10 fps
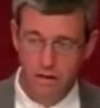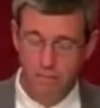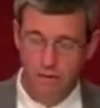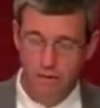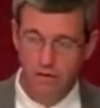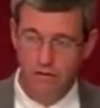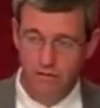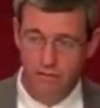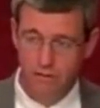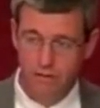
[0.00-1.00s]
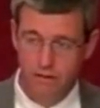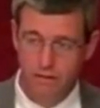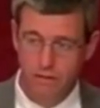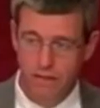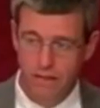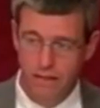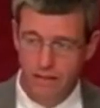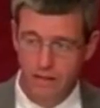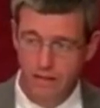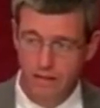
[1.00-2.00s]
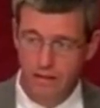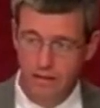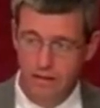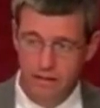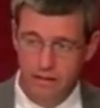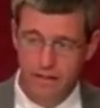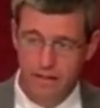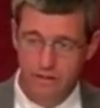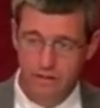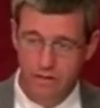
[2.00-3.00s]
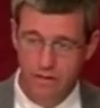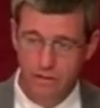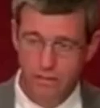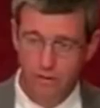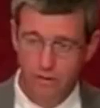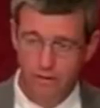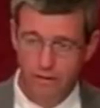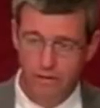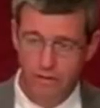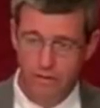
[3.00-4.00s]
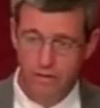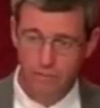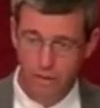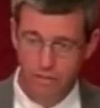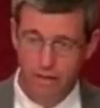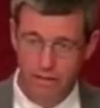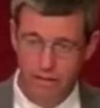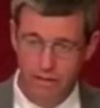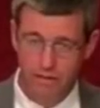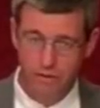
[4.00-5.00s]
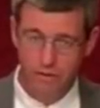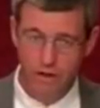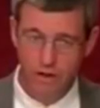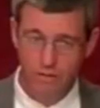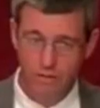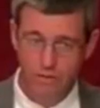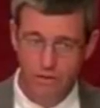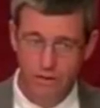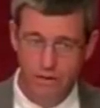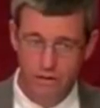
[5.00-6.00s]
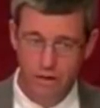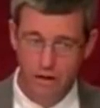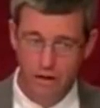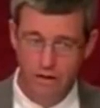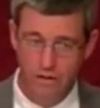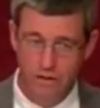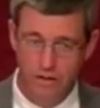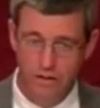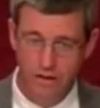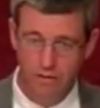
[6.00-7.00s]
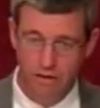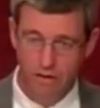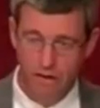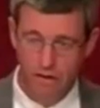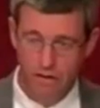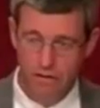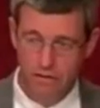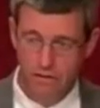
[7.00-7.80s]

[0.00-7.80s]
Apart from a great awakening, these things are going to come upon you. Be ready to lose your homes, your cars, and everything.